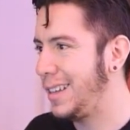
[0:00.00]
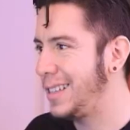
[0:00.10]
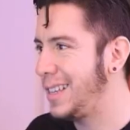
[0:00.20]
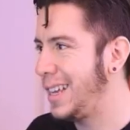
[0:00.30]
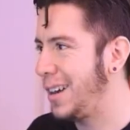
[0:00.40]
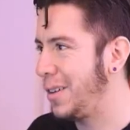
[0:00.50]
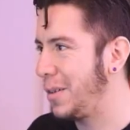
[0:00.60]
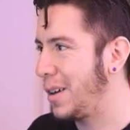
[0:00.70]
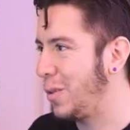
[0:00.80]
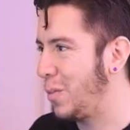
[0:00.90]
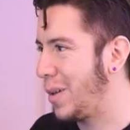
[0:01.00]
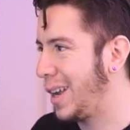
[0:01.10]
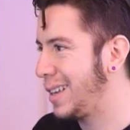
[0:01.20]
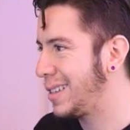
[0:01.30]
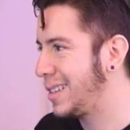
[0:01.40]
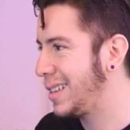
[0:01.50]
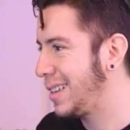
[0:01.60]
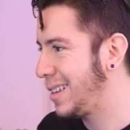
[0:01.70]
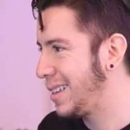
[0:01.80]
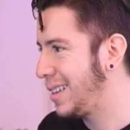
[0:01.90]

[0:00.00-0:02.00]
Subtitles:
Let's see how it breaks.